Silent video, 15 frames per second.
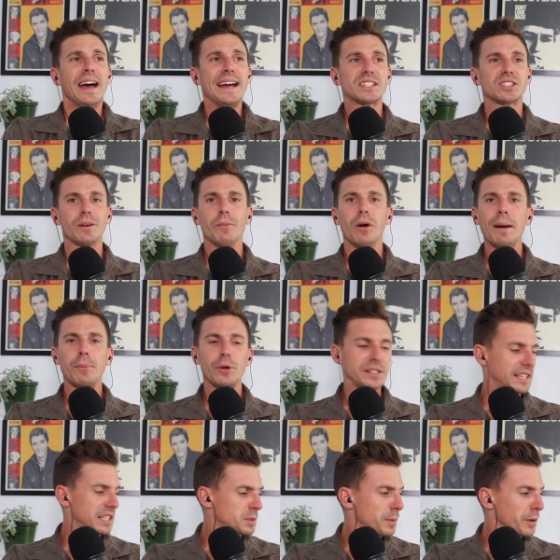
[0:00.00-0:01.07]
And so my
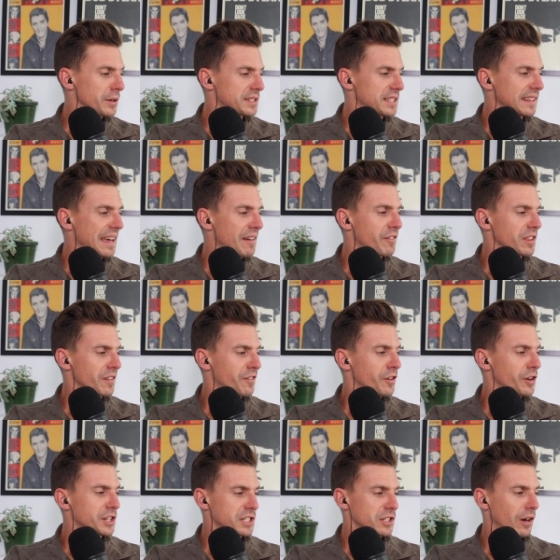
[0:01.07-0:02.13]
boy's experiencing that for the
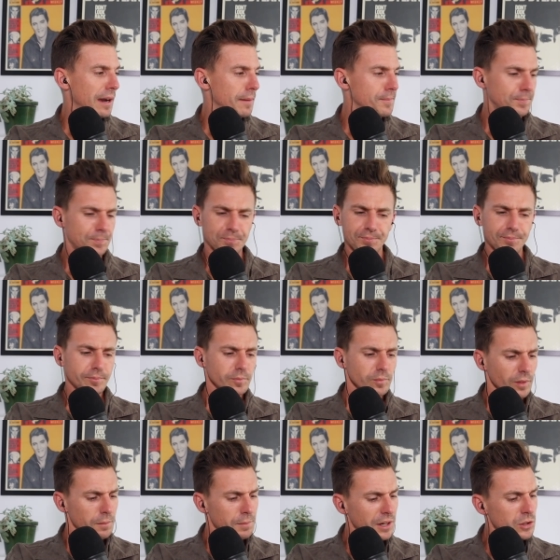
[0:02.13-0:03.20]
first time.
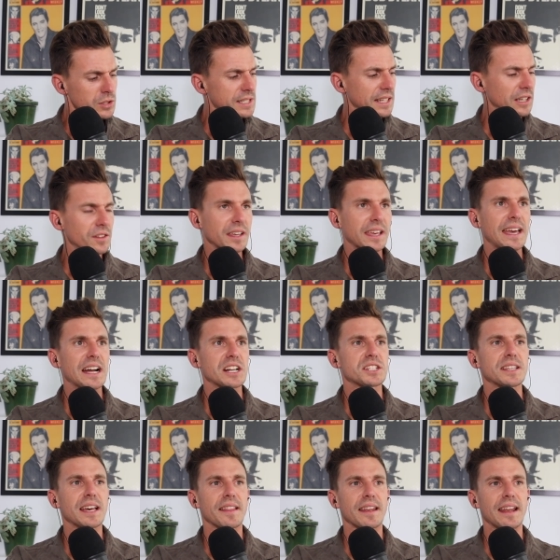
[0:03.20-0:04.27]
But I was sitting on the couch
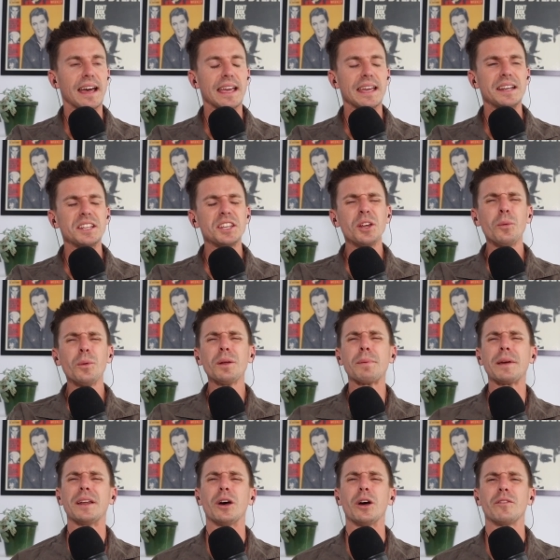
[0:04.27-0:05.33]
the other day, and you don't want to
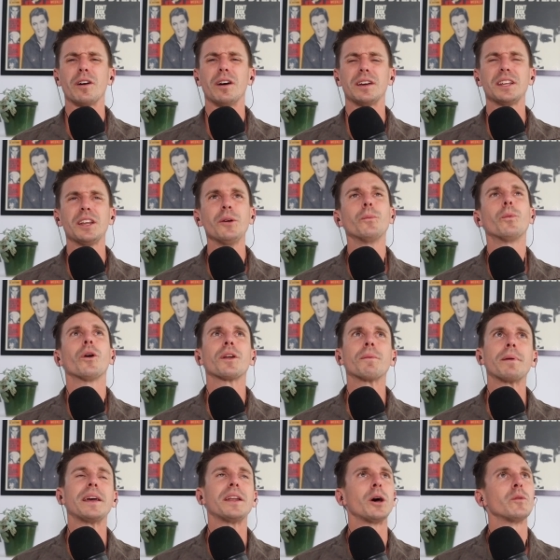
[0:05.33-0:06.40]
be an over you don't want to
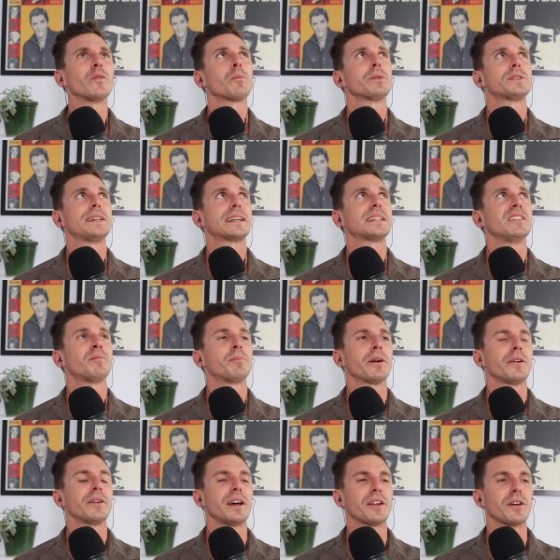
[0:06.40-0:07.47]
be an overprotective
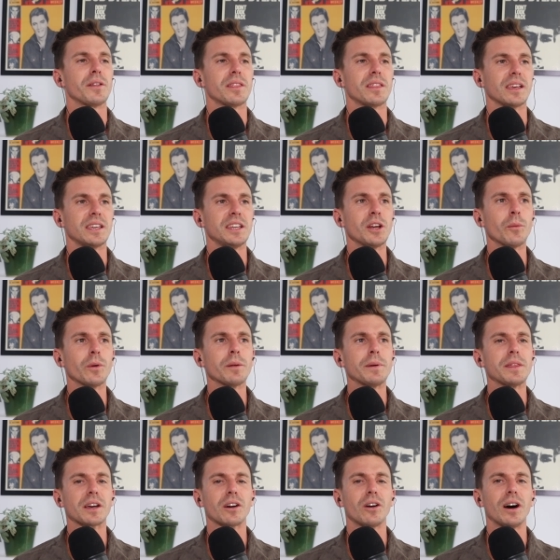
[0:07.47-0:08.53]
parent. I don't think you don't want to
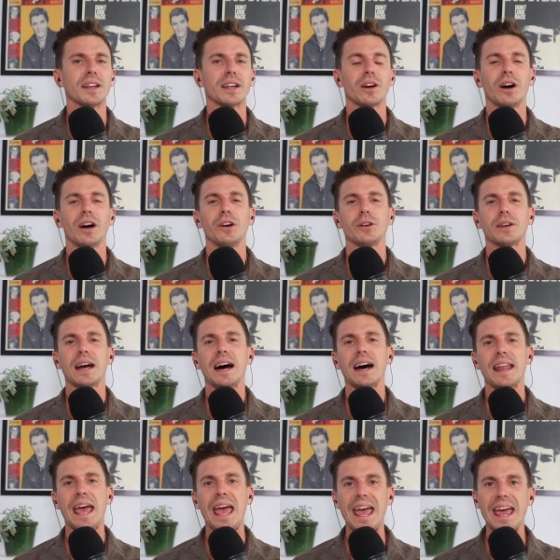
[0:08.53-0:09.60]
be the kind of guy who
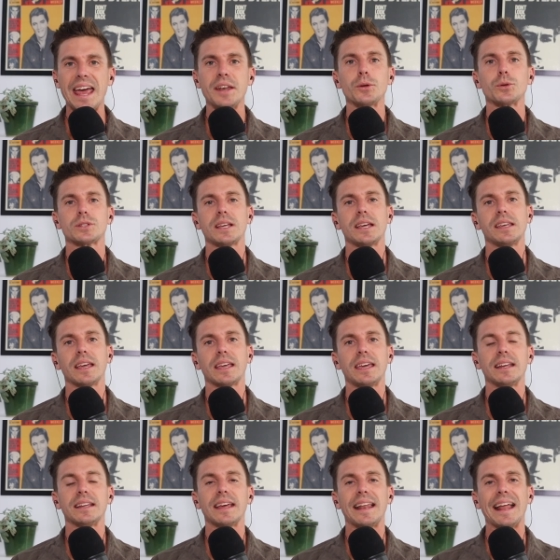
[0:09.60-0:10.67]
can't handle seeing your
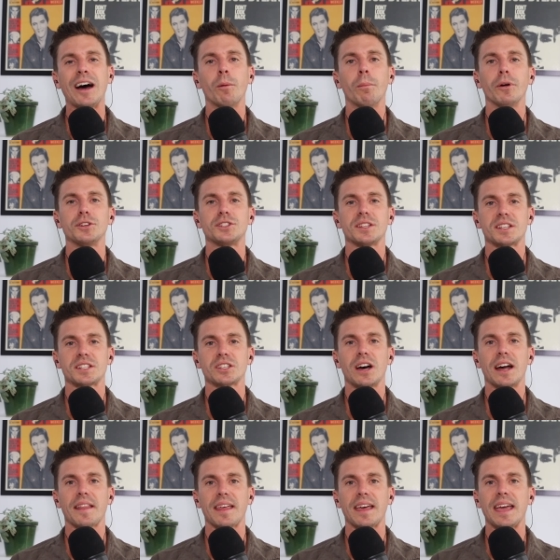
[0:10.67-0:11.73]
kid get elbowed to the
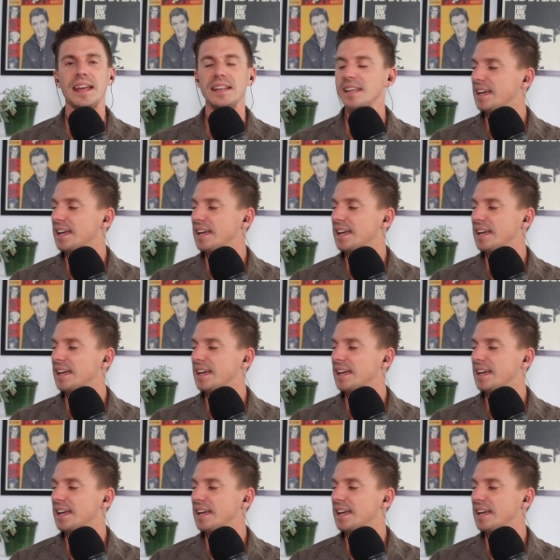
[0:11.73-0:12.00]
side of the head.